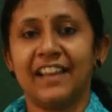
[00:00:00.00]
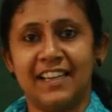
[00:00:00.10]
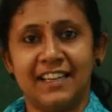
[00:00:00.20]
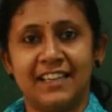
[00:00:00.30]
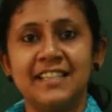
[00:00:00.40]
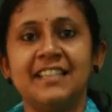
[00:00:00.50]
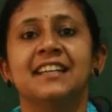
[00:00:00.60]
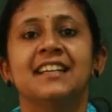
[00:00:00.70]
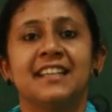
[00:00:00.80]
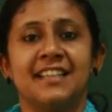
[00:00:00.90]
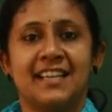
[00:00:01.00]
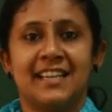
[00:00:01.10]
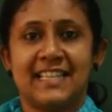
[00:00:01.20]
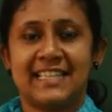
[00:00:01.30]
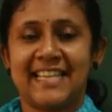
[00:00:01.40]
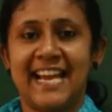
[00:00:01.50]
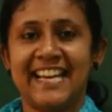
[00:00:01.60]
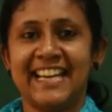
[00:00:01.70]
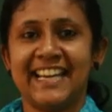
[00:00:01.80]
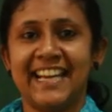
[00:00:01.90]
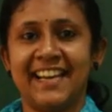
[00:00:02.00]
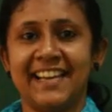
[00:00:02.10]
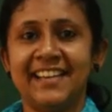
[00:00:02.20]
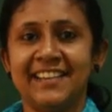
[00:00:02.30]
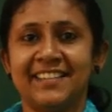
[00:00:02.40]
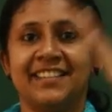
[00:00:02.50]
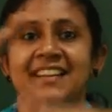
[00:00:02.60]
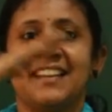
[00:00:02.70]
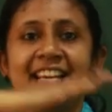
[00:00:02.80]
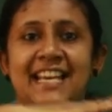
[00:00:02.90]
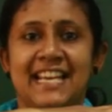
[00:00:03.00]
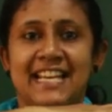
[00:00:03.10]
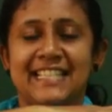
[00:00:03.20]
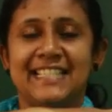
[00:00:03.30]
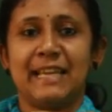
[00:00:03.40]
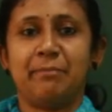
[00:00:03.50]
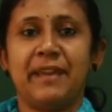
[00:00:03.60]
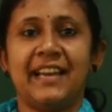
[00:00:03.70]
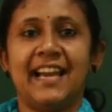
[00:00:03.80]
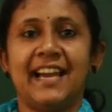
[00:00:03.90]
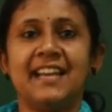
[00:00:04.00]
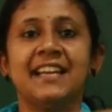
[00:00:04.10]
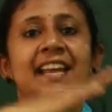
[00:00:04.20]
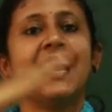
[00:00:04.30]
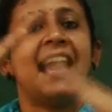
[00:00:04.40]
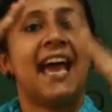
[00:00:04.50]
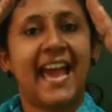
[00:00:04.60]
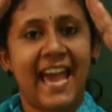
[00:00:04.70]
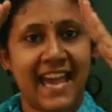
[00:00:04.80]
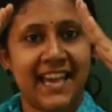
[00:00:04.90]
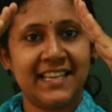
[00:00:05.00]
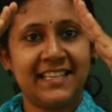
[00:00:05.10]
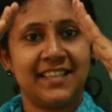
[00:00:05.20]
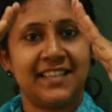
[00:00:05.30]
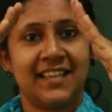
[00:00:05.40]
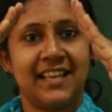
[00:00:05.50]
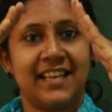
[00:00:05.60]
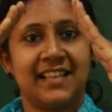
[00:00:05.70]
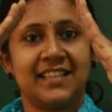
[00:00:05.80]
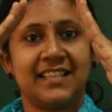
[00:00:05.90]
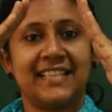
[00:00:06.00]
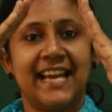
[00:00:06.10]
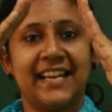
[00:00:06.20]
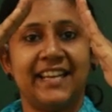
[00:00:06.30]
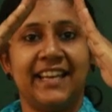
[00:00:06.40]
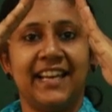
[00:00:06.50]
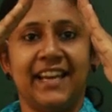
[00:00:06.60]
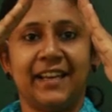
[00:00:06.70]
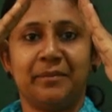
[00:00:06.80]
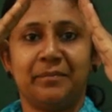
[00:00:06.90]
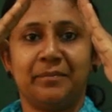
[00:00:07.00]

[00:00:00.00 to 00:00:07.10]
We learned standing line, sleeping line and slanting line.